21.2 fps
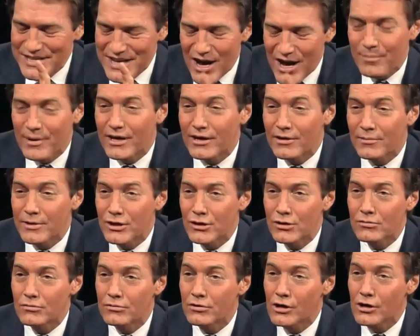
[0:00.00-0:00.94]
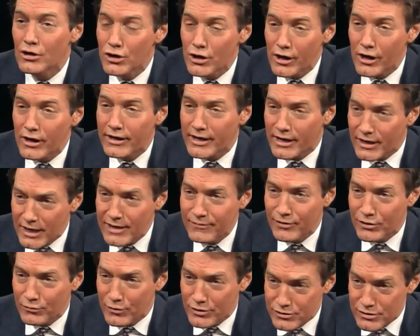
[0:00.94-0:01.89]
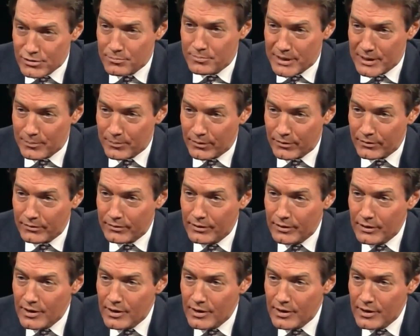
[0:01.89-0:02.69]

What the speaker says: tell me, I mean, you're going to get even with some people.